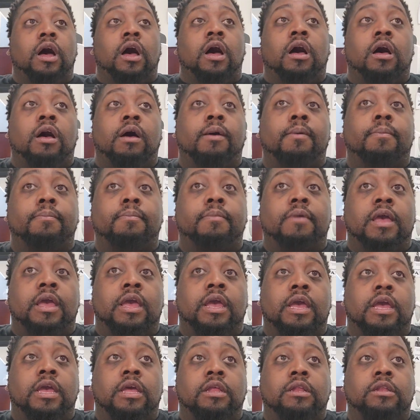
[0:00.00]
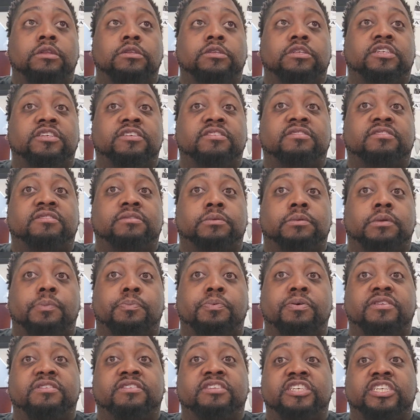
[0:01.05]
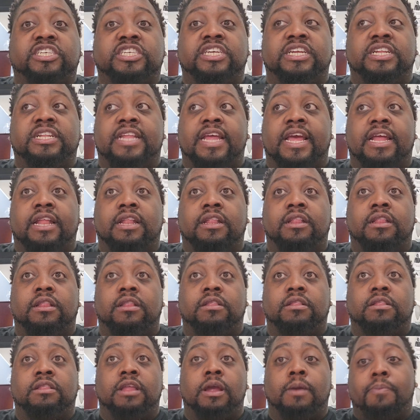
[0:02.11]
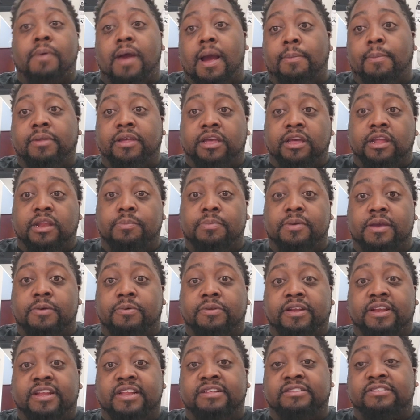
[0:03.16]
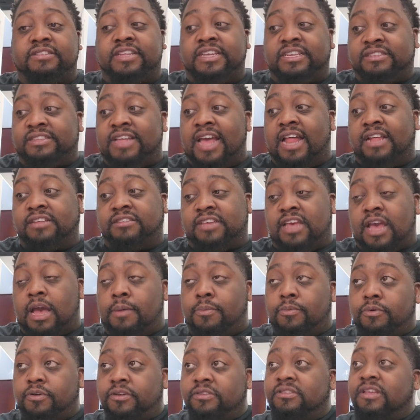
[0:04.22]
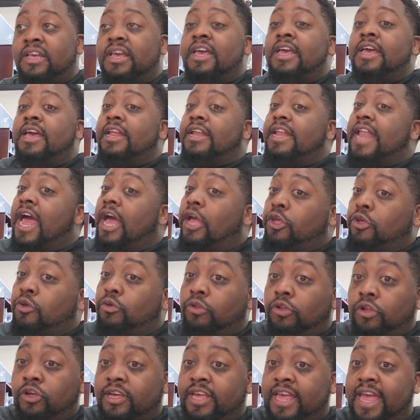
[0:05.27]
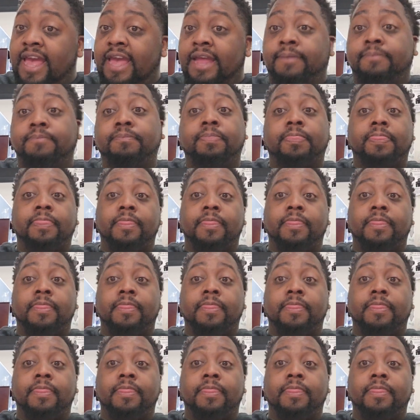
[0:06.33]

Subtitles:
and just the position that they're probably going to be in with these Dallas Cowboys. Now, you look at